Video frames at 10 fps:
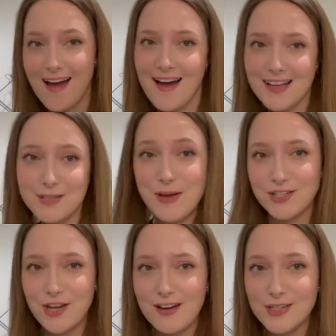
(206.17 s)
smash
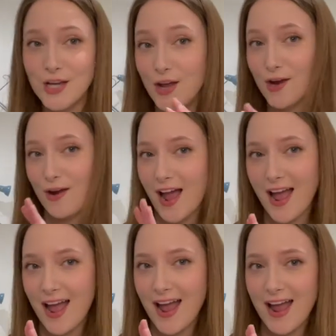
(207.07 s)
cut 2
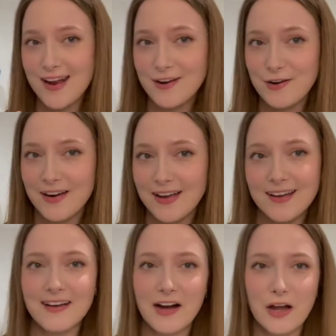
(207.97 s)
in Korea,
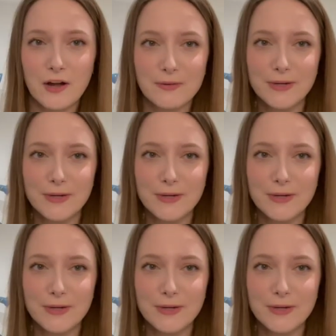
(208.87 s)
I hope.